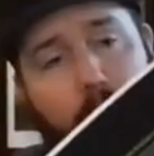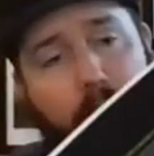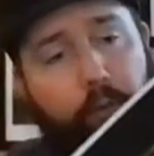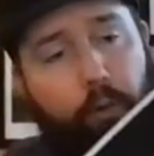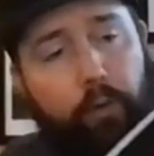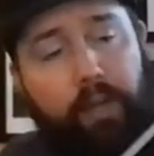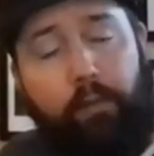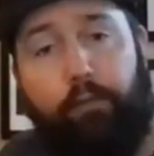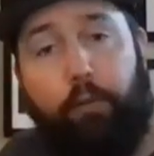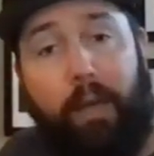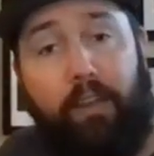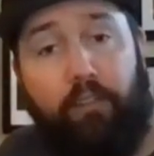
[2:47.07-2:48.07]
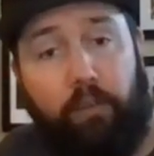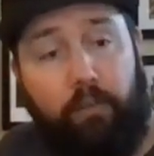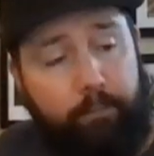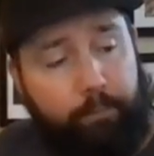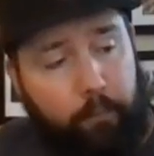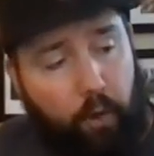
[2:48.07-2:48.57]
Gives all the
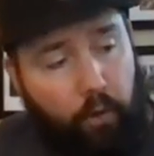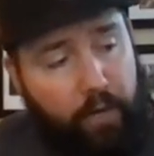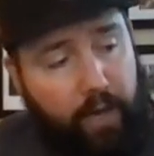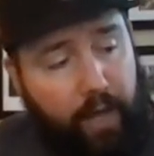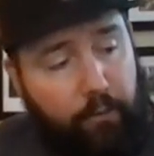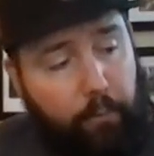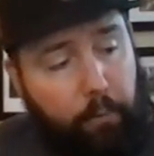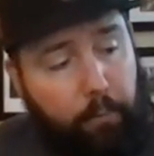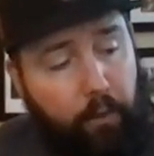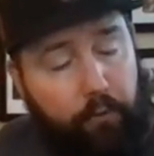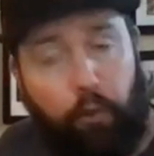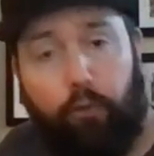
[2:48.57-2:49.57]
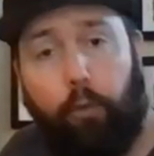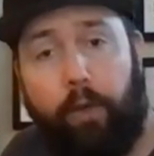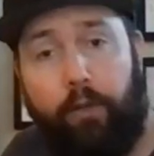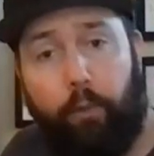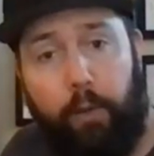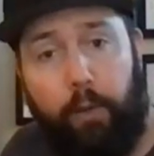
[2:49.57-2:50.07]
information on it. Hasbro PulseCon
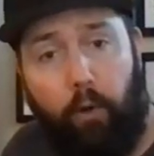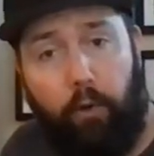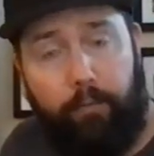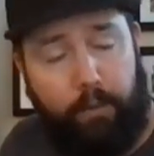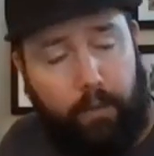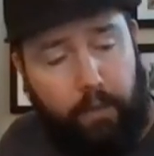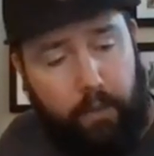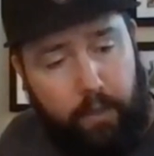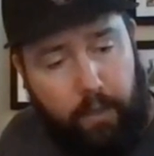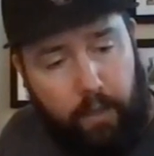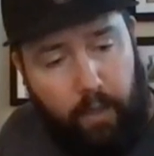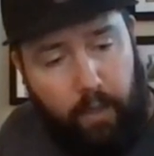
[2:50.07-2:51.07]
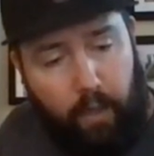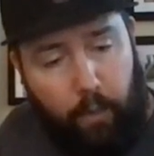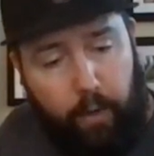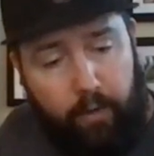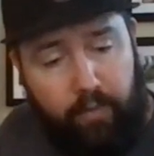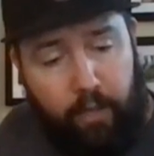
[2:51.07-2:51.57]
twenty twenty-one. Uh,
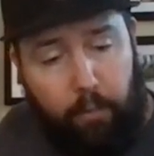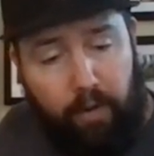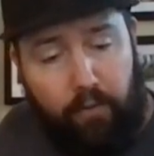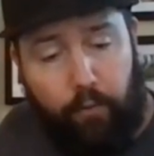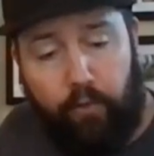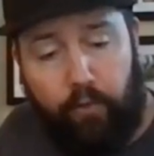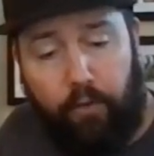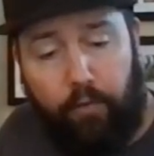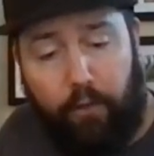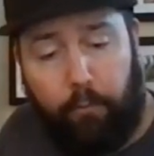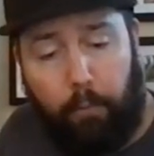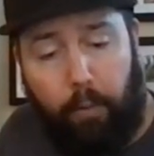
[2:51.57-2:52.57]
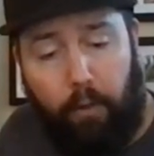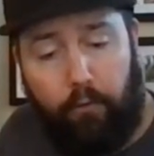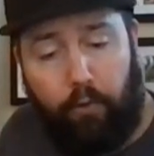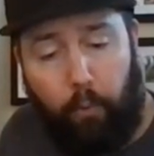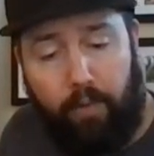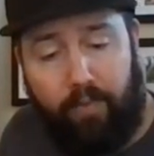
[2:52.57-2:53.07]
we are celebrating the return of Hasbro
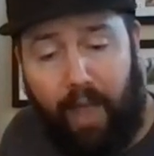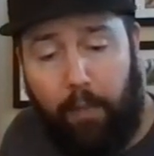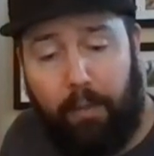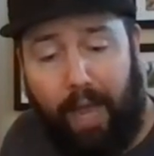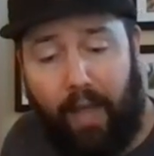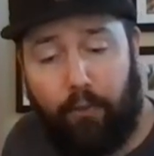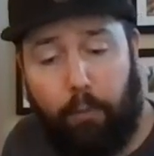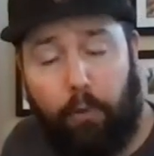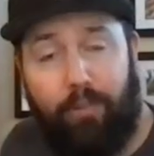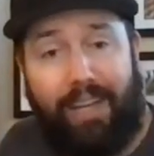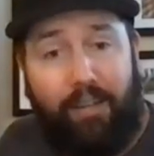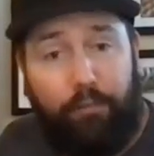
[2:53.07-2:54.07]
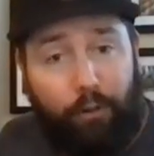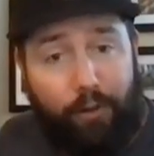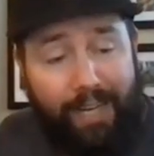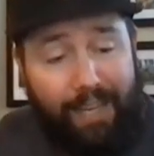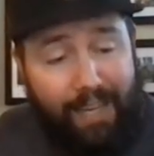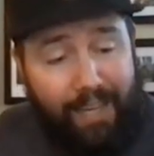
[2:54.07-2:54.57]
PulseCon with this epic Hasbro
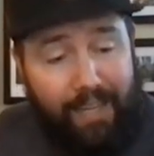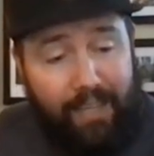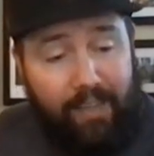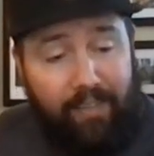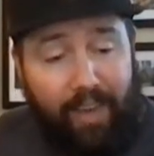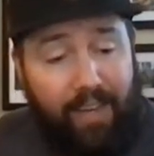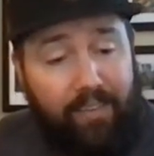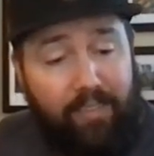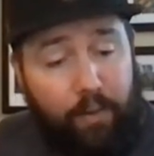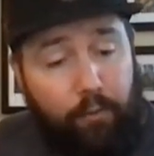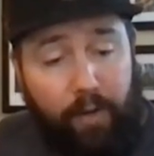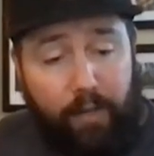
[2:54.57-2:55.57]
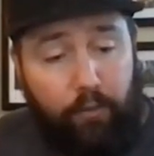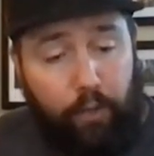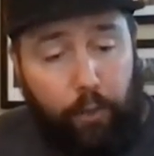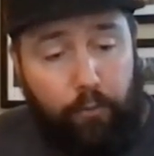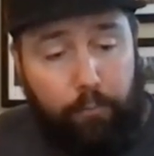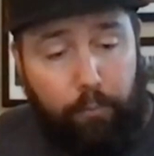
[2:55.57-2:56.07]
delivery containing several
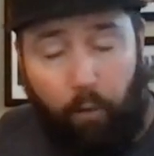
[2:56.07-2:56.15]
exclusive